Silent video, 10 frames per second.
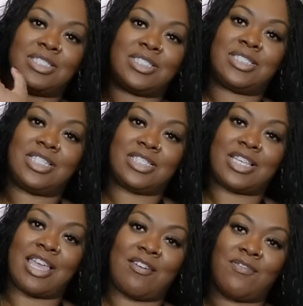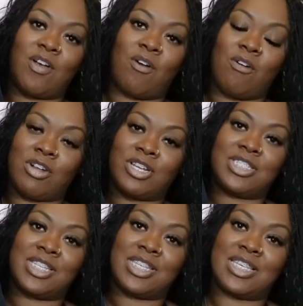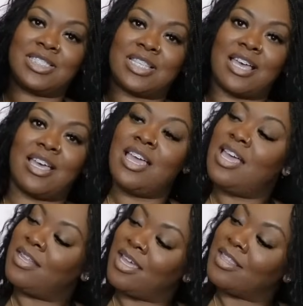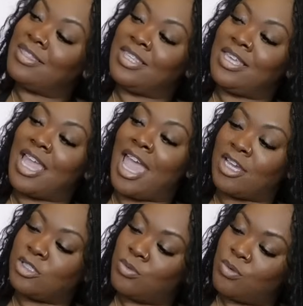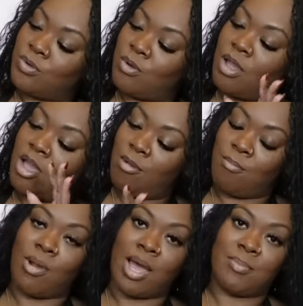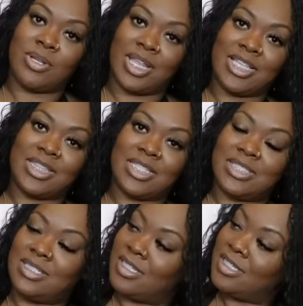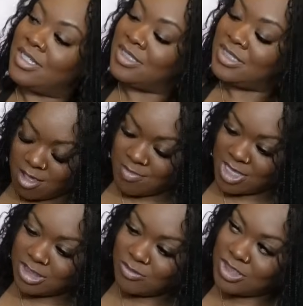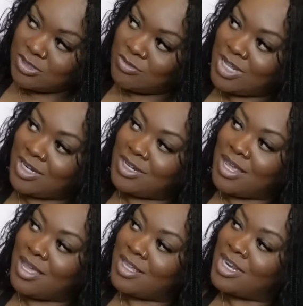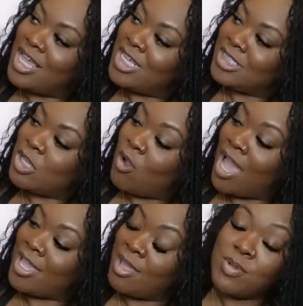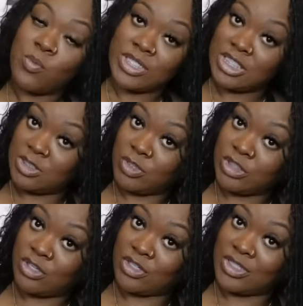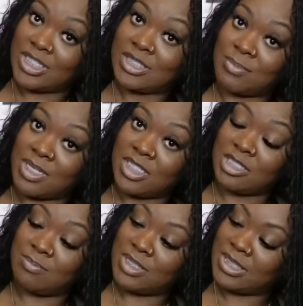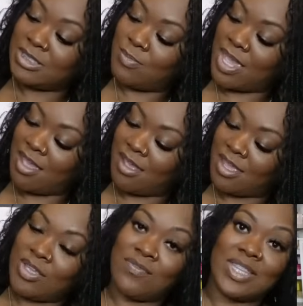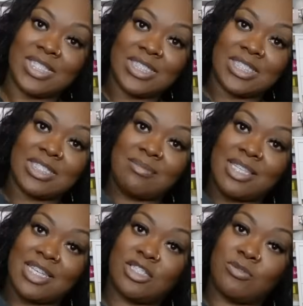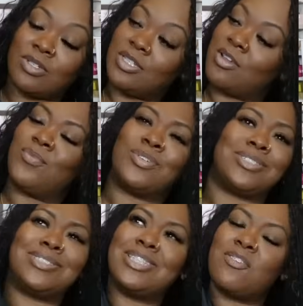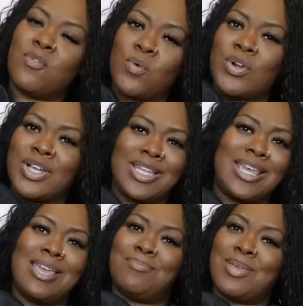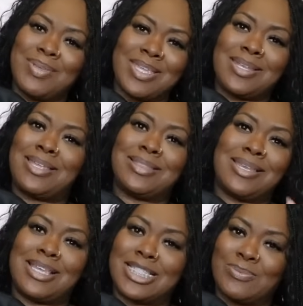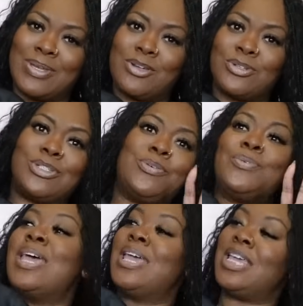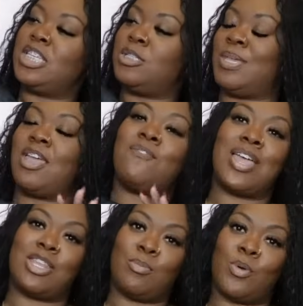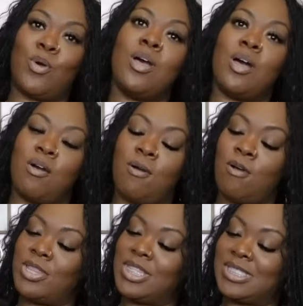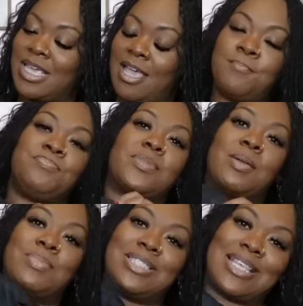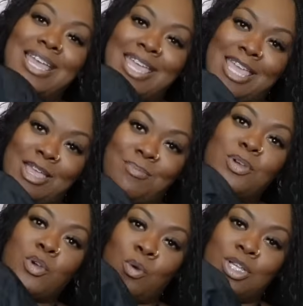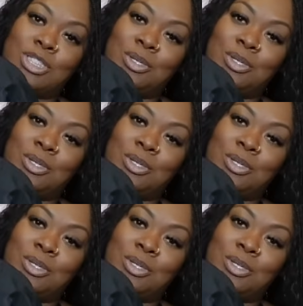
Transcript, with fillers: it just doesn't have the orange in the inside like the actual bomber like this does. I mean, twenty-two ninety-nine. So I am going to return this. I'm going to ship this back. If this is something that you were looking for, just look for it. Maybe in like the next week or two, it should be available on the site because I am going